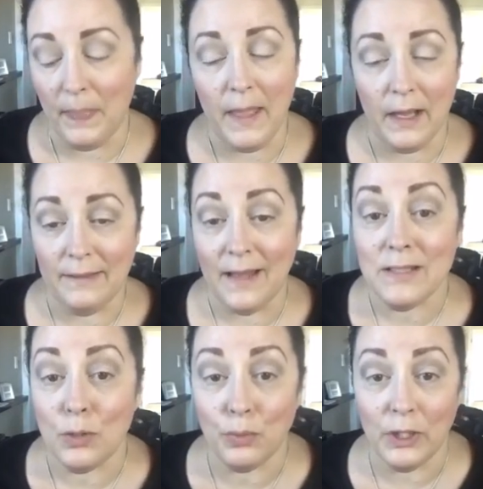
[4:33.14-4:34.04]
and
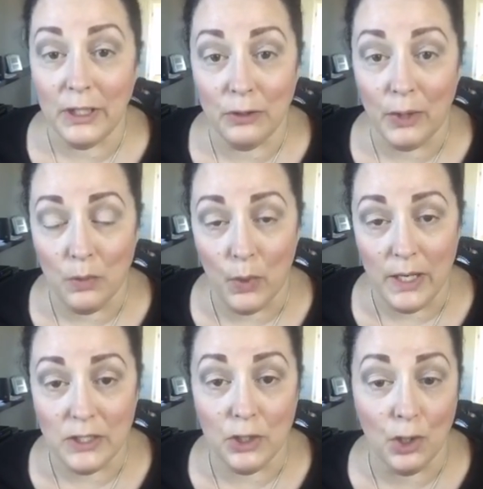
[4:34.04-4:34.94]
that's a really great
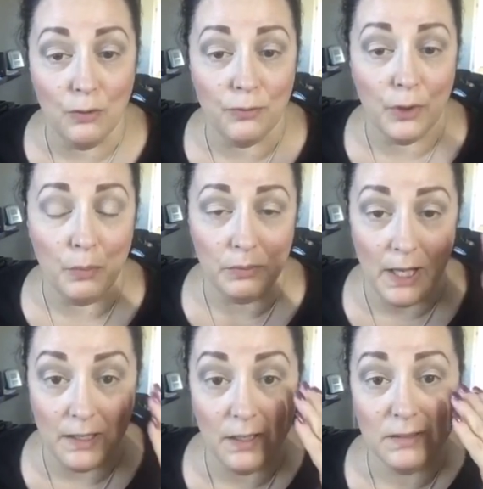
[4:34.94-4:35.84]
way to go from,
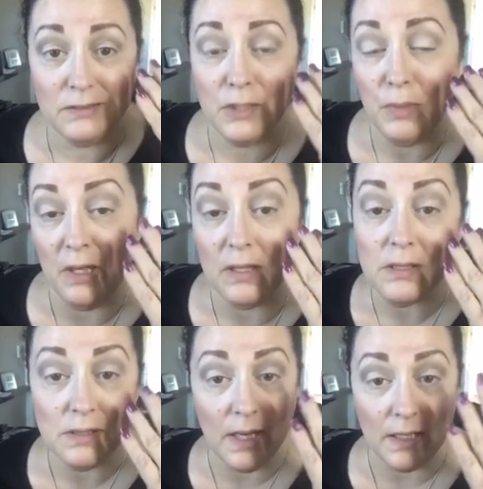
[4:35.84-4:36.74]
like, to me this
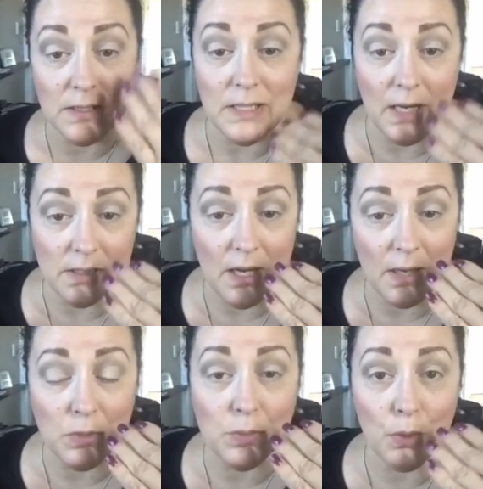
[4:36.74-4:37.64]
is like a
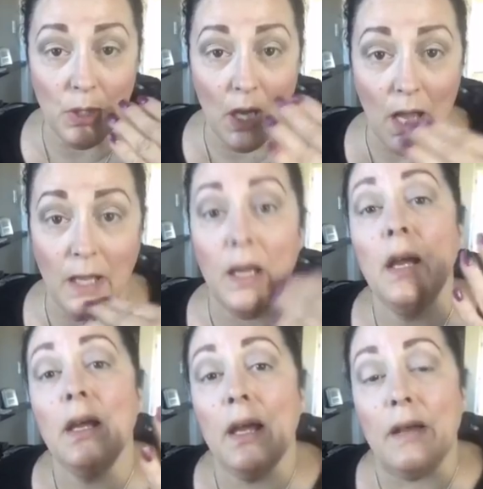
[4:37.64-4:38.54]
daytime smoky eye,
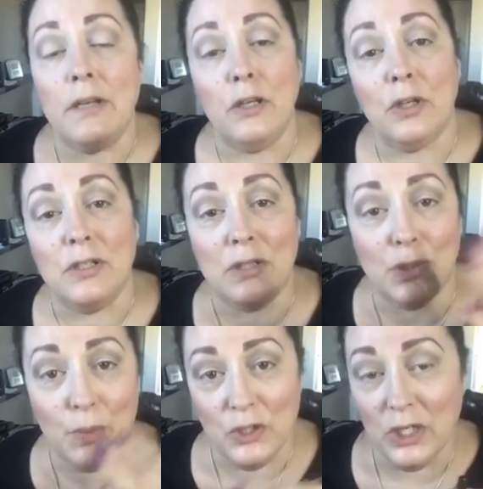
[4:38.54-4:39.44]
and then you can
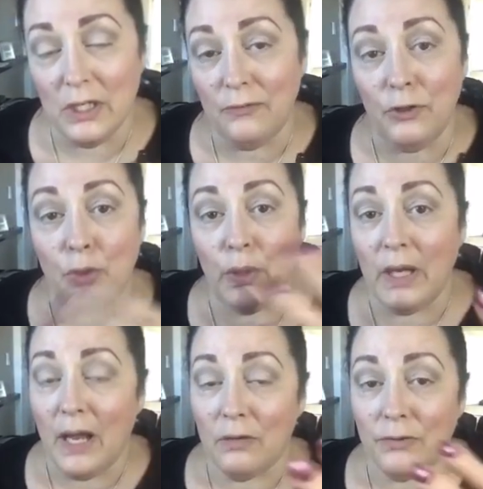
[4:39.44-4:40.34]
switch in if you're going
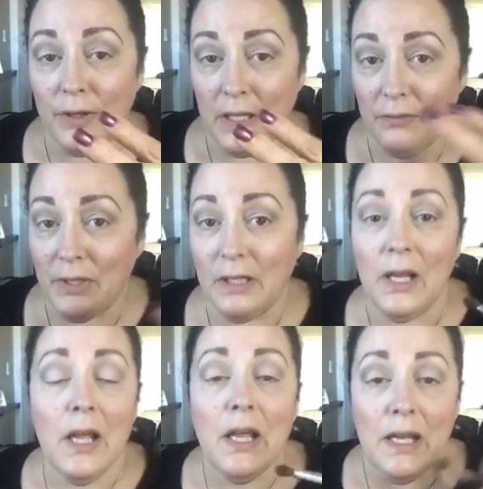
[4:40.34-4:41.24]
out for the evening,
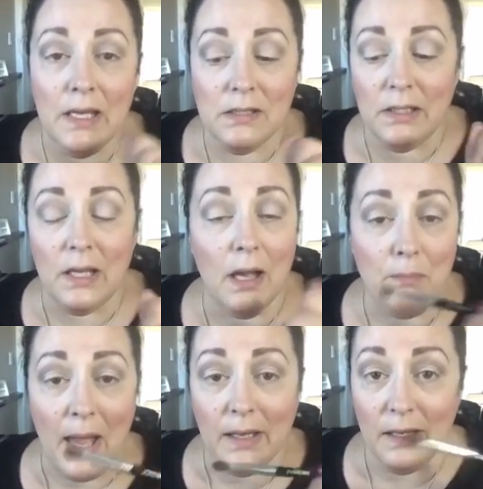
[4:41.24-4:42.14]
easily come
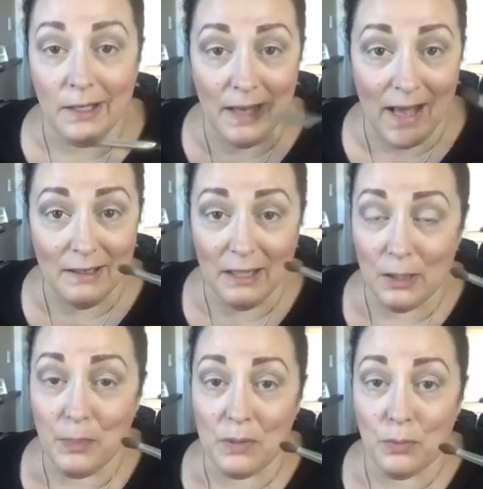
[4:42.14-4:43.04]
back in and add a little
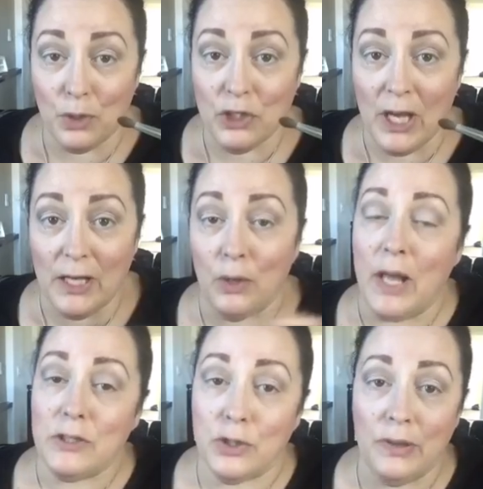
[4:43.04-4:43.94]
bit more shadow
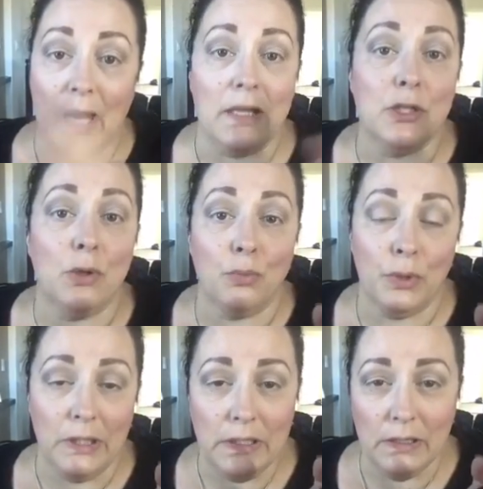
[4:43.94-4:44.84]
and turn that into a
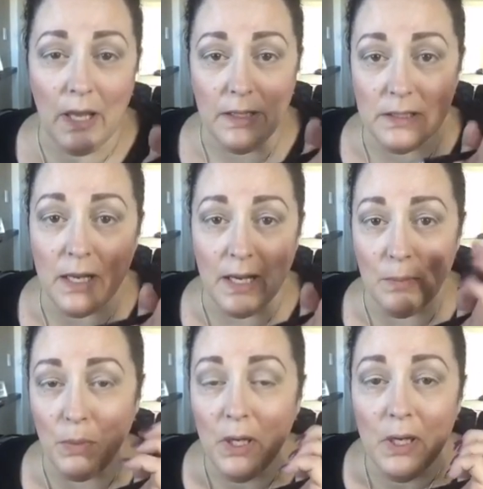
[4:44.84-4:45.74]
really
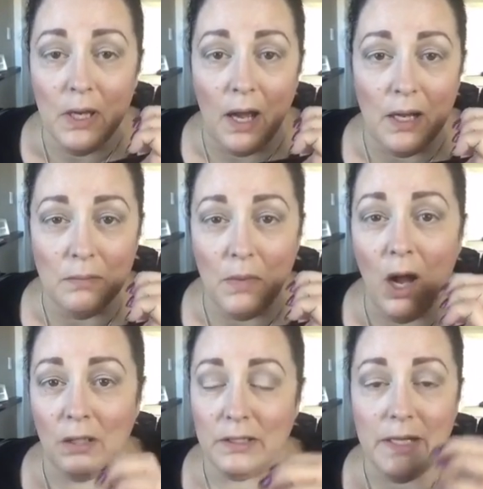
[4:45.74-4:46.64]
nighttime
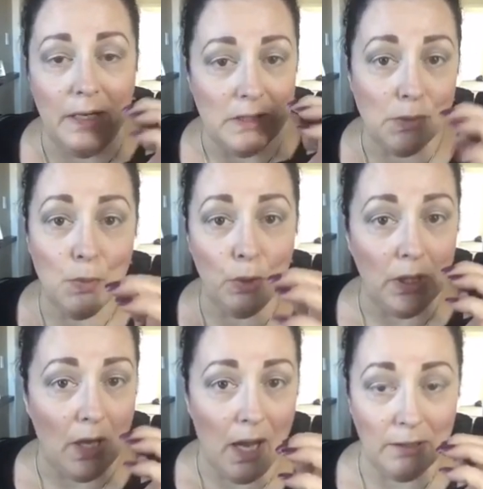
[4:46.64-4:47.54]
holiday
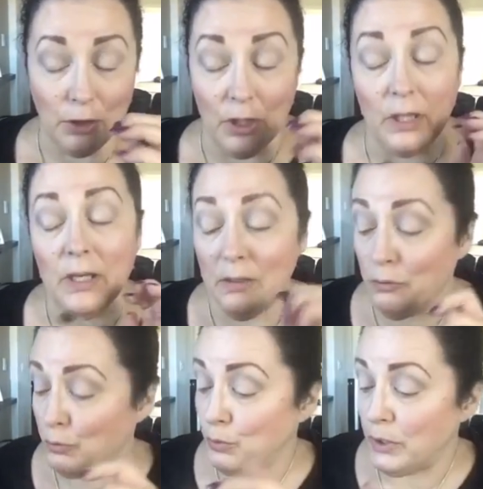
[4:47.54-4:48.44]
smoky eye look.
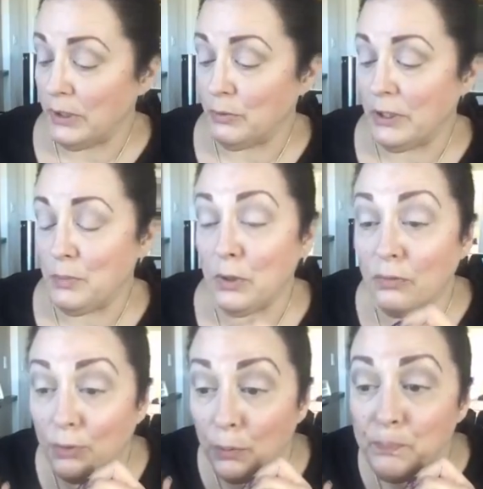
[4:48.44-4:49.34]
Really, really
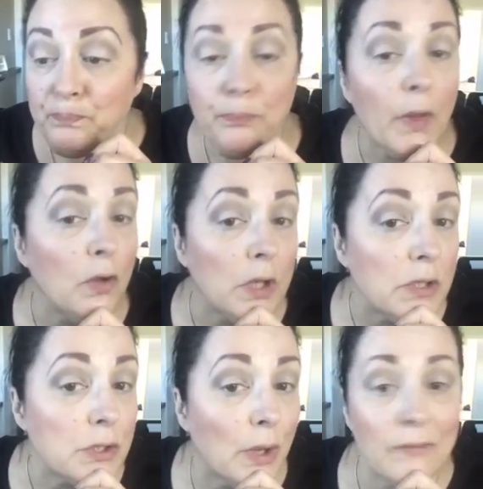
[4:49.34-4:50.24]
beautiful. Okay,
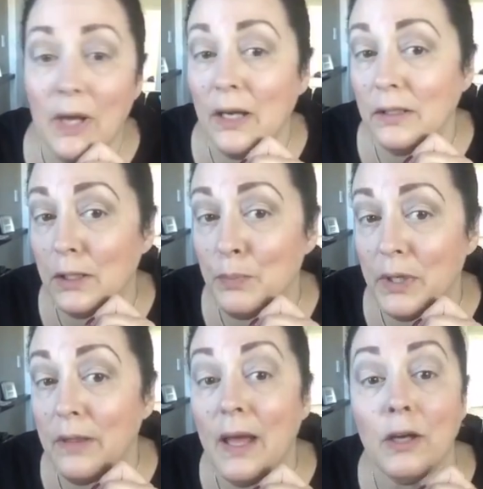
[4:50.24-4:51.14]
so I've got a little bit
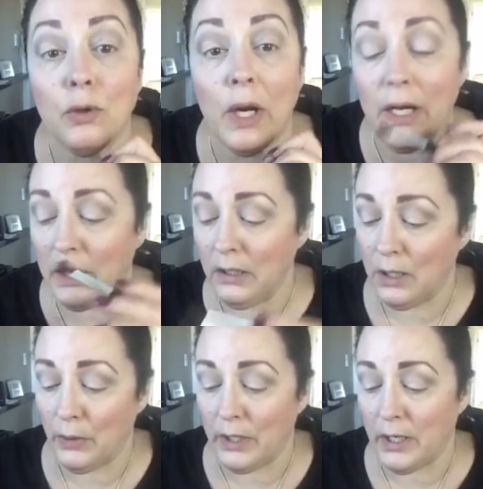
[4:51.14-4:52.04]
of that gray
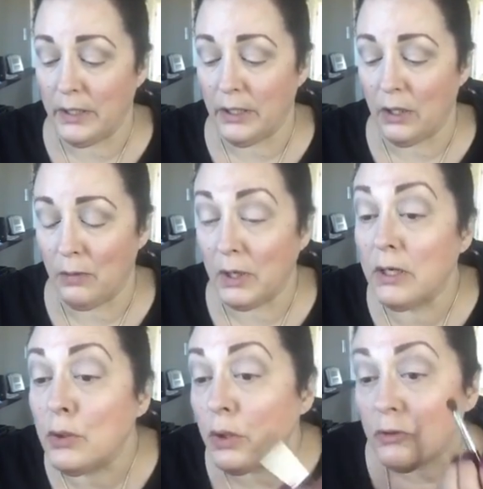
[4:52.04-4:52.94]
going on here. I'm going to
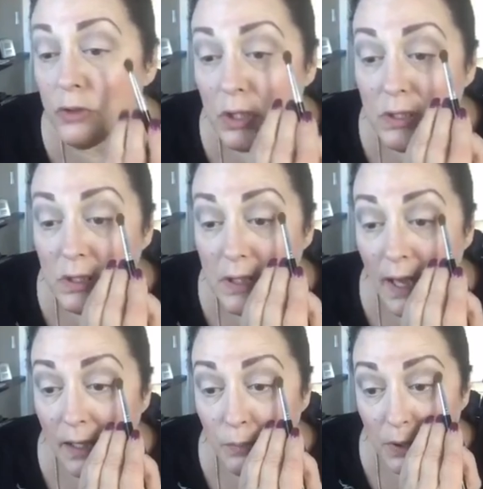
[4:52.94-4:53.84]
do just a
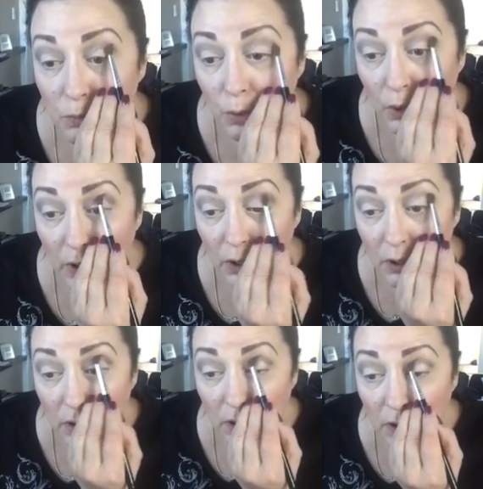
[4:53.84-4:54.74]
tad bit more
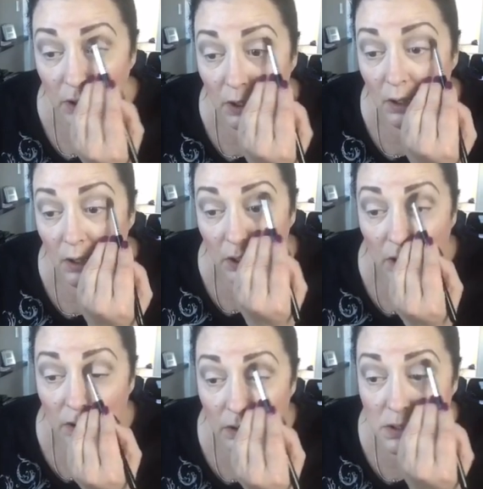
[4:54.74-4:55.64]

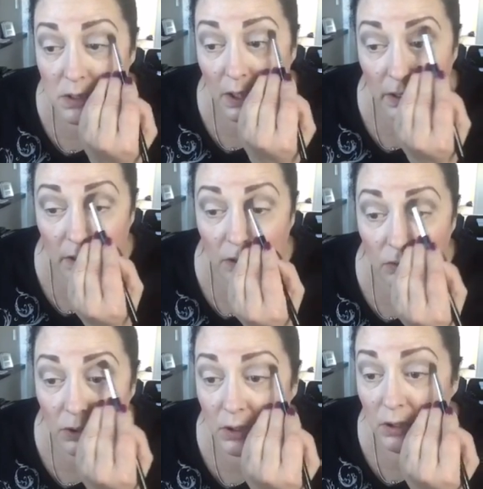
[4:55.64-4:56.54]
on this side. I don't
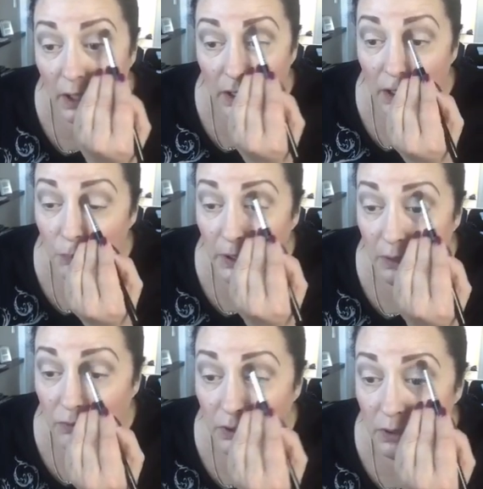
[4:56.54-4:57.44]
look like I'm
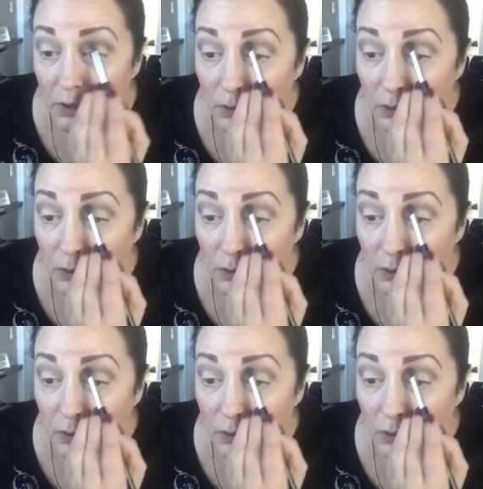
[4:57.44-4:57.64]
even.